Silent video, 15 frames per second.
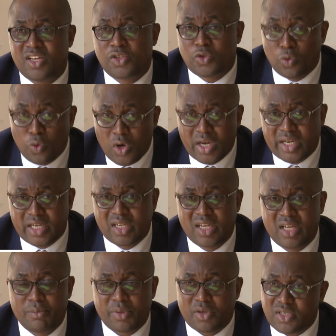to work
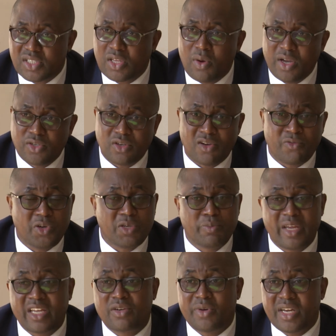because they want to avoid
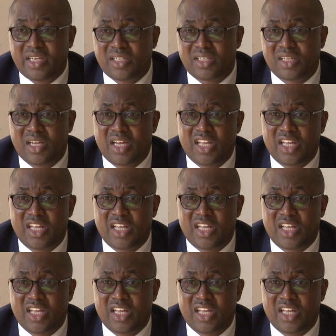paying rent.